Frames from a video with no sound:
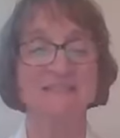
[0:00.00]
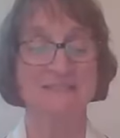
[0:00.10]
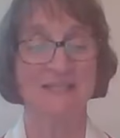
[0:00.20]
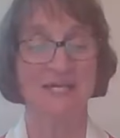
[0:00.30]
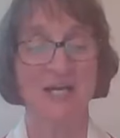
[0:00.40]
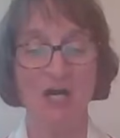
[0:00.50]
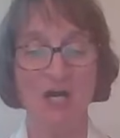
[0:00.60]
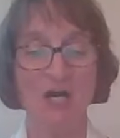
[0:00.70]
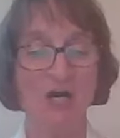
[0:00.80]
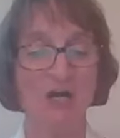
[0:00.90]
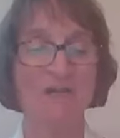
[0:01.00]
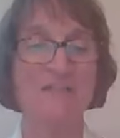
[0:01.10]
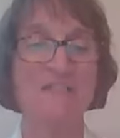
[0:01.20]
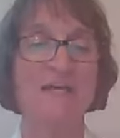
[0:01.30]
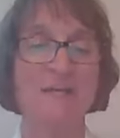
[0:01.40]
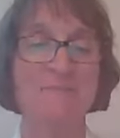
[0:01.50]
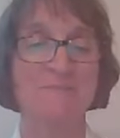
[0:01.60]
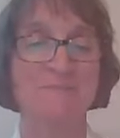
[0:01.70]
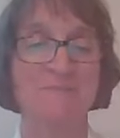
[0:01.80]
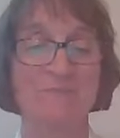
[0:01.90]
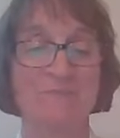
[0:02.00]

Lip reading: us all the time.